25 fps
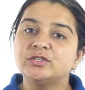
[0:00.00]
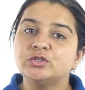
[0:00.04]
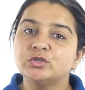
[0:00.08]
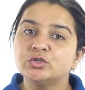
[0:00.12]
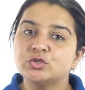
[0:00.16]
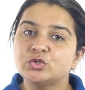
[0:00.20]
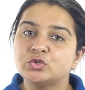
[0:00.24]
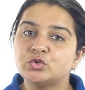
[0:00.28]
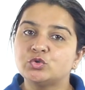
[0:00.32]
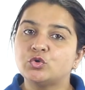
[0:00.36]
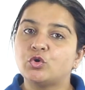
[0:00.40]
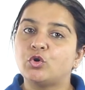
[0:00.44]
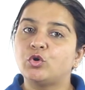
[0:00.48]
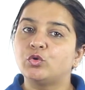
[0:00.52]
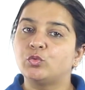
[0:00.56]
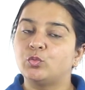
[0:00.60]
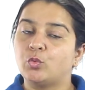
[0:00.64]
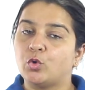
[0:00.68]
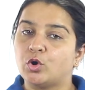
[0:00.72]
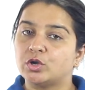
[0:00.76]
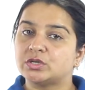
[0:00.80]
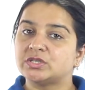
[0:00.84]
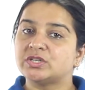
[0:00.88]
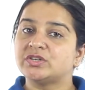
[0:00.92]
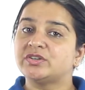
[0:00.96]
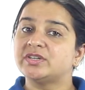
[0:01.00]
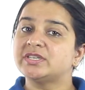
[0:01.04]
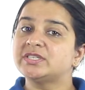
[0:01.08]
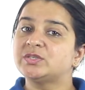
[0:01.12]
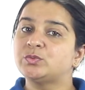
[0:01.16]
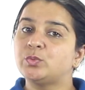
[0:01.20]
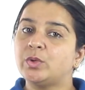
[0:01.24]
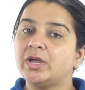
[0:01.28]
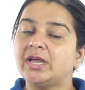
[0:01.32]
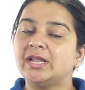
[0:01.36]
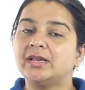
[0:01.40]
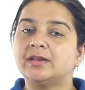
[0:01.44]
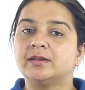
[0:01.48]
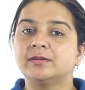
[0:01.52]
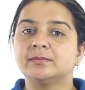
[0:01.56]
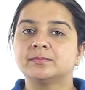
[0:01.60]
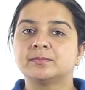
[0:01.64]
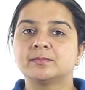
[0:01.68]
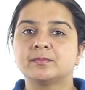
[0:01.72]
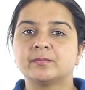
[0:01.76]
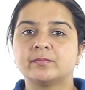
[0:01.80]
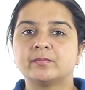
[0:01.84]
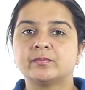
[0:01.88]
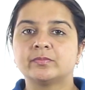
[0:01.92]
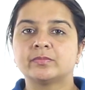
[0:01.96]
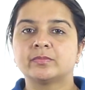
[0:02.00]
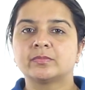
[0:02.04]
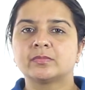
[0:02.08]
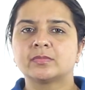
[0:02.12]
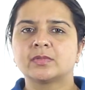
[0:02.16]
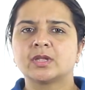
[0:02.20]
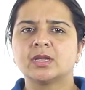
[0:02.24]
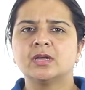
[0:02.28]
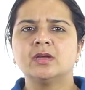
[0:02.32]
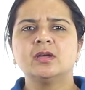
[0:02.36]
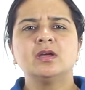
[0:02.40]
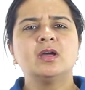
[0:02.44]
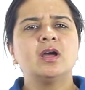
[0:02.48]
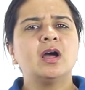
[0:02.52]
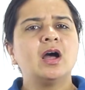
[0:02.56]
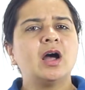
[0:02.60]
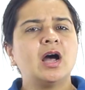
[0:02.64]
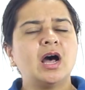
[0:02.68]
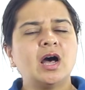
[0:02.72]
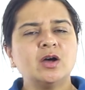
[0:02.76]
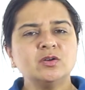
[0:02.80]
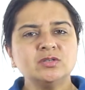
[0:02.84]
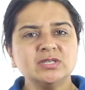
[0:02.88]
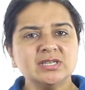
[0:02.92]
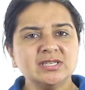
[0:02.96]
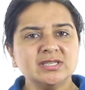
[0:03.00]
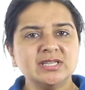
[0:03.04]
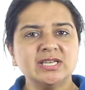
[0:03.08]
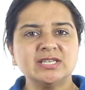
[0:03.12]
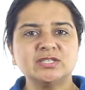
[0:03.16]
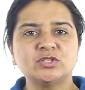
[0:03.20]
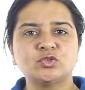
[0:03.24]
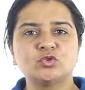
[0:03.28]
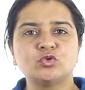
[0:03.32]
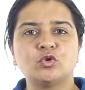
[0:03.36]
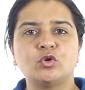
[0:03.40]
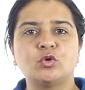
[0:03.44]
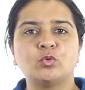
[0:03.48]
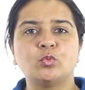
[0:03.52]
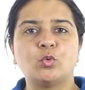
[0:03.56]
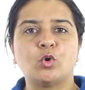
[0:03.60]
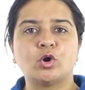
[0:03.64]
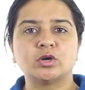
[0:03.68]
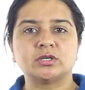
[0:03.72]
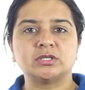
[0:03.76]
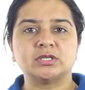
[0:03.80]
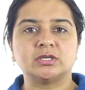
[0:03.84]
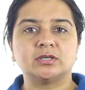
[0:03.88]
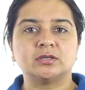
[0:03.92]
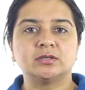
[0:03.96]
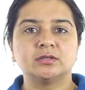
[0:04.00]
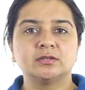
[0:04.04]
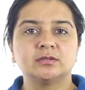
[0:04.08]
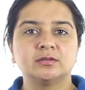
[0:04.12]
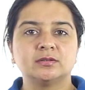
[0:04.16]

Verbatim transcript: to store water as well. How did they store water?